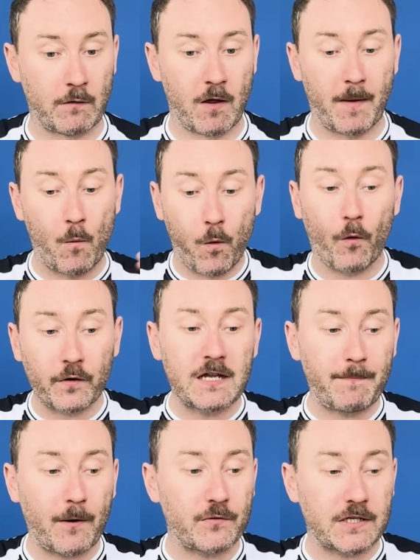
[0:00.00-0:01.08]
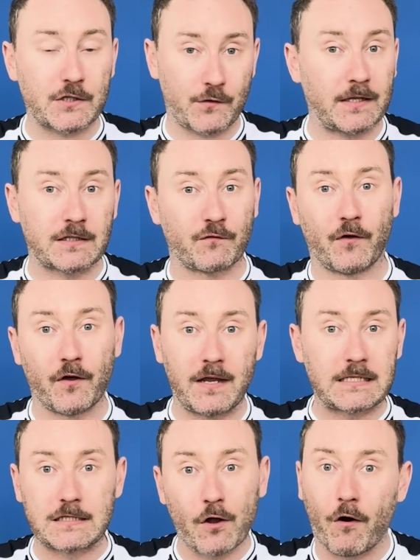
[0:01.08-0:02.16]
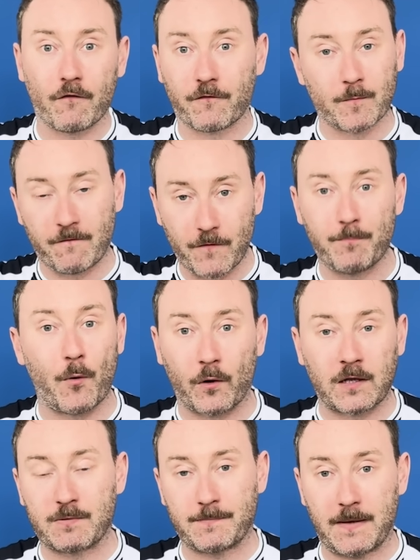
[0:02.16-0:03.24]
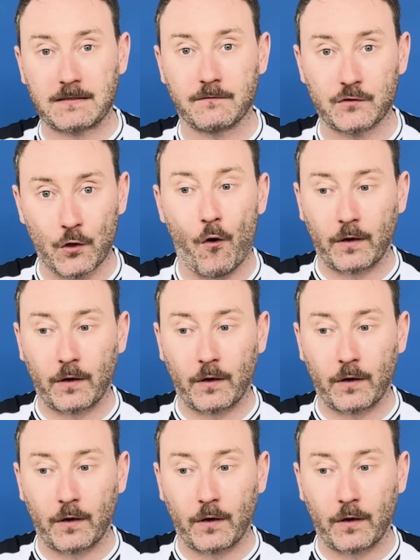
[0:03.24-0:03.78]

And my worry about this transfer is not from a footballing perspective at all.